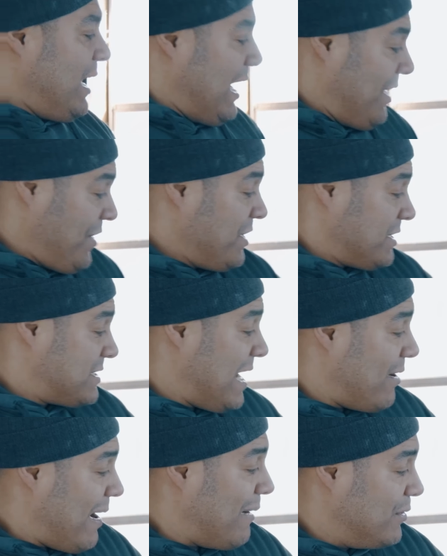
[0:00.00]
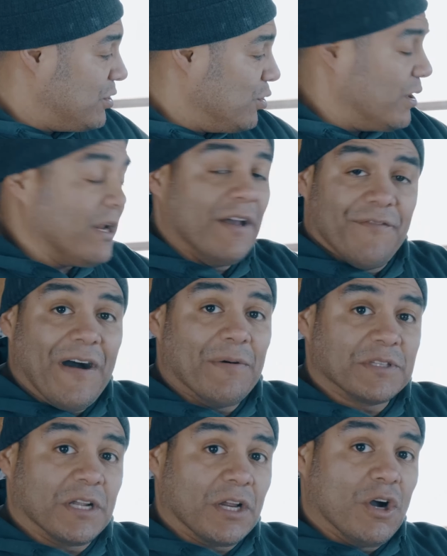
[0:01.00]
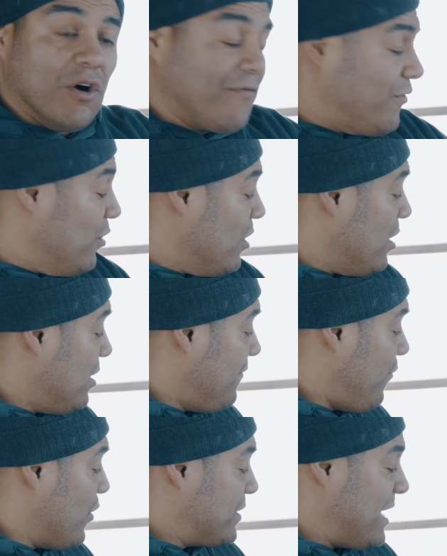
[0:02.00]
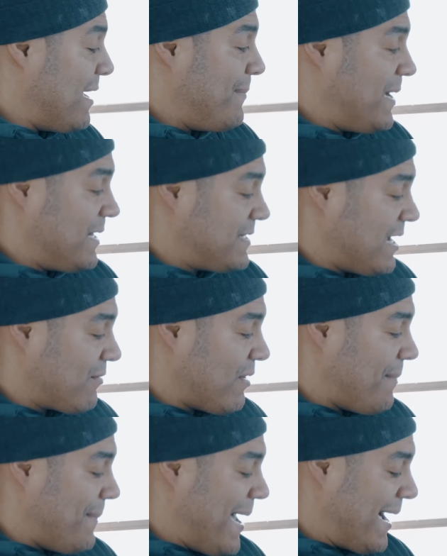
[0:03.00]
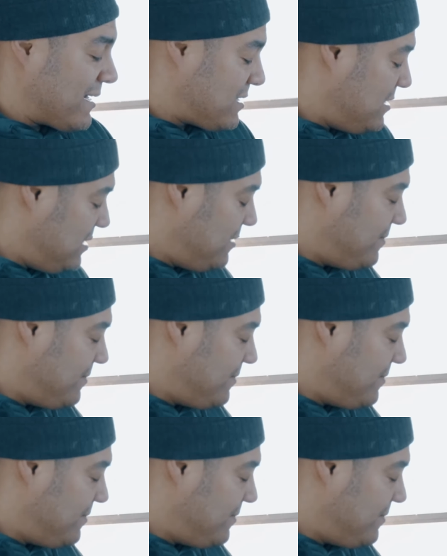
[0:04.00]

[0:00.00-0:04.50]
I think this is how I would do it if I was going to go for 410 being a 10 rep max.